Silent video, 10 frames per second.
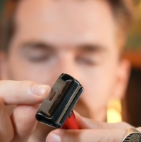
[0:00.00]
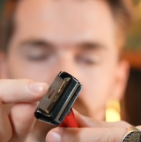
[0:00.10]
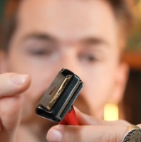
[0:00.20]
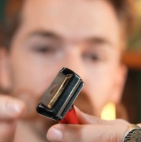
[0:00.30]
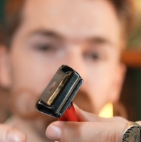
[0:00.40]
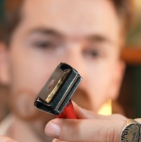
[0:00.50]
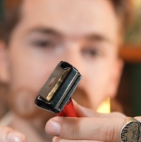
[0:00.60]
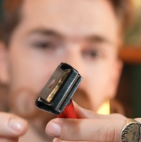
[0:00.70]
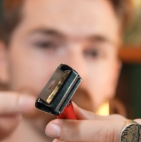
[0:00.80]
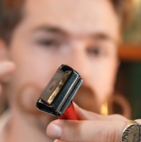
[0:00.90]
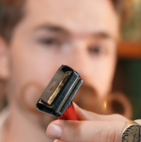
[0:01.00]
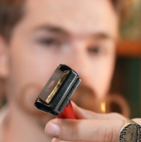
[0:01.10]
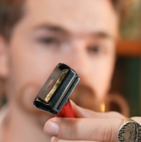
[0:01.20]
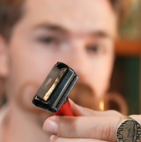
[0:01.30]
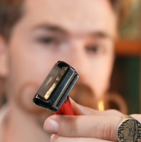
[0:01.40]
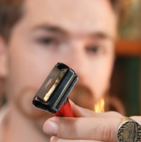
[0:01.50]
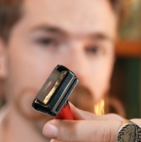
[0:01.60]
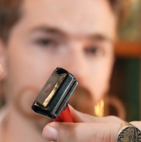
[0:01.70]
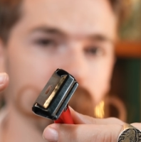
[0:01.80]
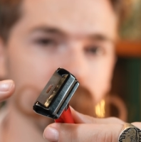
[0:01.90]
it'll lock in. You'll hear an
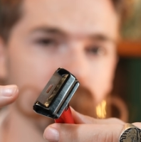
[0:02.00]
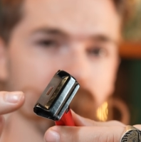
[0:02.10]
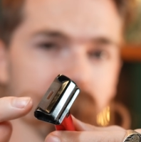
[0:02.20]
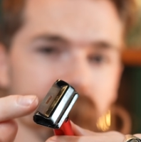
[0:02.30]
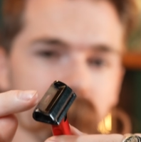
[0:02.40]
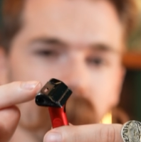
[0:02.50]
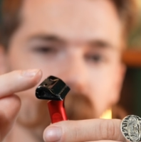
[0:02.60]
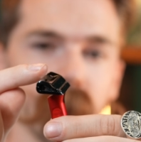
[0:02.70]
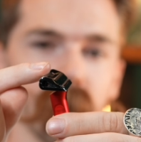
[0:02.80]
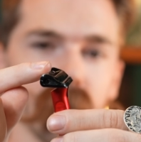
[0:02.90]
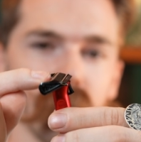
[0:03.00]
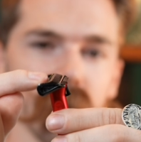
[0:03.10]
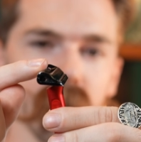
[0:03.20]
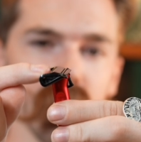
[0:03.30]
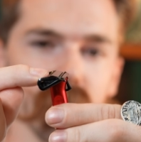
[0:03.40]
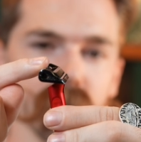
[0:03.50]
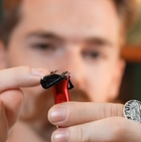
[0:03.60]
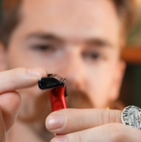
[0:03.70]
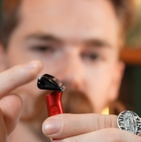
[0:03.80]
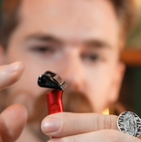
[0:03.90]
audible click, and
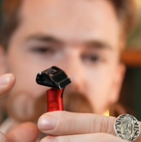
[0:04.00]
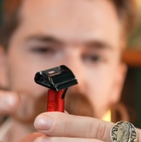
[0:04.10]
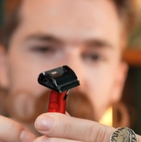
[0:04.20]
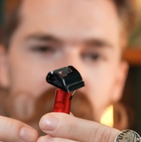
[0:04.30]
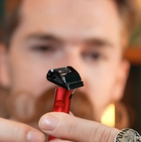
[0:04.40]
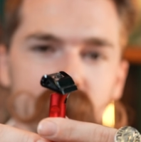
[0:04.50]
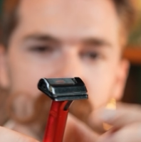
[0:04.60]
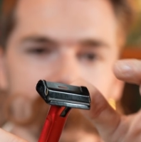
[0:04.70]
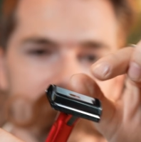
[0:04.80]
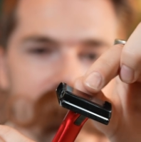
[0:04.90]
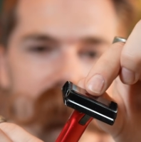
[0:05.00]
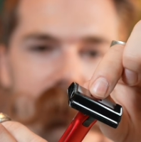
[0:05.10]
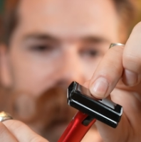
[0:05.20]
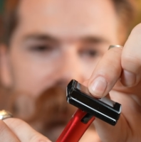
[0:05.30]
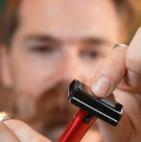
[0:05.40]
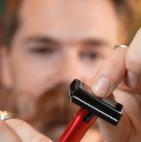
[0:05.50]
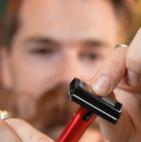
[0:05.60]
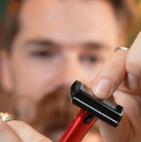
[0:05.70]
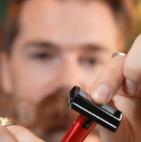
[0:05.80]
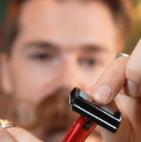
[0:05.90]
you can see now that blade is
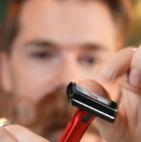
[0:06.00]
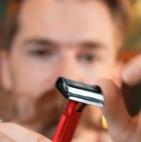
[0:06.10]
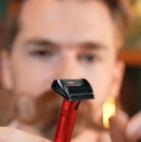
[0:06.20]
in there.